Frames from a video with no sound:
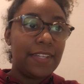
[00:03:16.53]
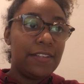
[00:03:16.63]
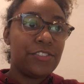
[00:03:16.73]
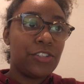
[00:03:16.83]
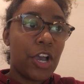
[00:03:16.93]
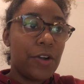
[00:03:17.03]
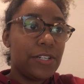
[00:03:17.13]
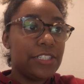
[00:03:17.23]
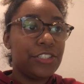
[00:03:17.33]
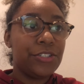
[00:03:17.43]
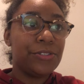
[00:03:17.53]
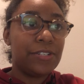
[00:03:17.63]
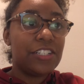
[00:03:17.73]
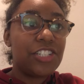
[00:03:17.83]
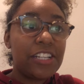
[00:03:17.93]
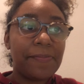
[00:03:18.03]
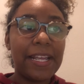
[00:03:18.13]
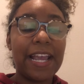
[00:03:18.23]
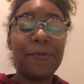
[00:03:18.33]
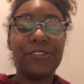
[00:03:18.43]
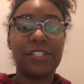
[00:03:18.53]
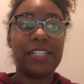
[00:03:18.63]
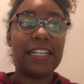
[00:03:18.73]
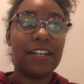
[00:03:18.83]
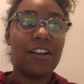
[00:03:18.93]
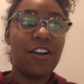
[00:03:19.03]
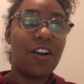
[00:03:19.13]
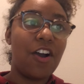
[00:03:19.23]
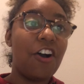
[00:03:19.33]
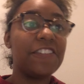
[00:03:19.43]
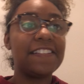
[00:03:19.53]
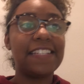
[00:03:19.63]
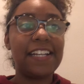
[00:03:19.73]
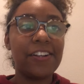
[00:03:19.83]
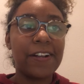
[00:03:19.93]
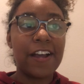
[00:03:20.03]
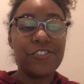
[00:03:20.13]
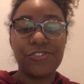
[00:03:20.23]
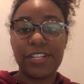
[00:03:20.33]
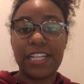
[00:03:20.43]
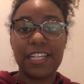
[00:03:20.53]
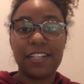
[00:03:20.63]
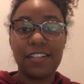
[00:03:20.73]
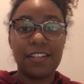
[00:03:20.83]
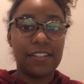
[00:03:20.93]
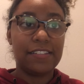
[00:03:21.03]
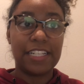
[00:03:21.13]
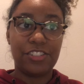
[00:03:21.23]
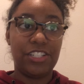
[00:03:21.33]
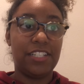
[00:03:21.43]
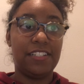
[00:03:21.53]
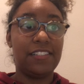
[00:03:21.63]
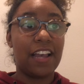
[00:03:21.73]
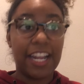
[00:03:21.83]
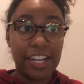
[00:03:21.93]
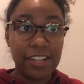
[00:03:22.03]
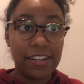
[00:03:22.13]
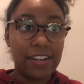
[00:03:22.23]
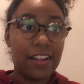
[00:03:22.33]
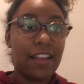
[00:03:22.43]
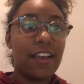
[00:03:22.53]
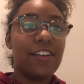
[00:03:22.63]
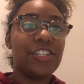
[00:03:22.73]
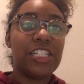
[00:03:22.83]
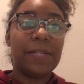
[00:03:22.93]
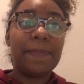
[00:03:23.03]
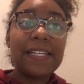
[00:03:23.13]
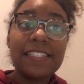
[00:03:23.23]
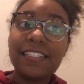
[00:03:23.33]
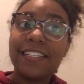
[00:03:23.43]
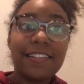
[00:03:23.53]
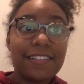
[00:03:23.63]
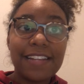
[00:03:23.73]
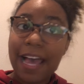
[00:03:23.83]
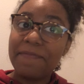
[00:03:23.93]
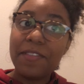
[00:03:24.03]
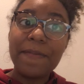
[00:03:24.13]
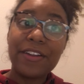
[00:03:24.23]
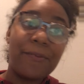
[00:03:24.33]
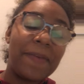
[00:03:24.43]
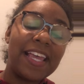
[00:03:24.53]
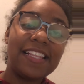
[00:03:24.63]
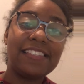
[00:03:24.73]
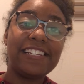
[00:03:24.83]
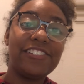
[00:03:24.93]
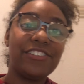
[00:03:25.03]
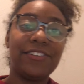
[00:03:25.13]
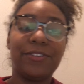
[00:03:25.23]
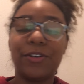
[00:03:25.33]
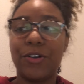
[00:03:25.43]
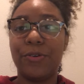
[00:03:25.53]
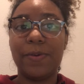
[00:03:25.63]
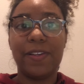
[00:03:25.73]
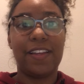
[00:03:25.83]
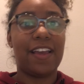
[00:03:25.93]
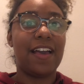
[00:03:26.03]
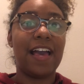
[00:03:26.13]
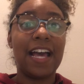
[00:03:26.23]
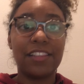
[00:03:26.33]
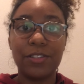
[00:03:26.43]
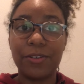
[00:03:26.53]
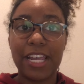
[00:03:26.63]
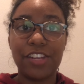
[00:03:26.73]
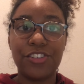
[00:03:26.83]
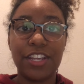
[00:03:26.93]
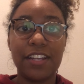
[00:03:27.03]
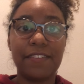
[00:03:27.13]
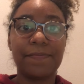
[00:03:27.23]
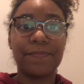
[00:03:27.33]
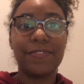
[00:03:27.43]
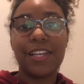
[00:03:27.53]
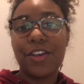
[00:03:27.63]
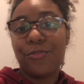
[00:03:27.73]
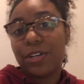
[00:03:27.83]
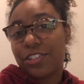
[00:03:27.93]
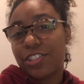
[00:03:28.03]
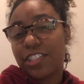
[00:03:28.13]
So to achieve being able to click on the city or country that she desired, she basically stabbed the metal pins into the globe at the location, which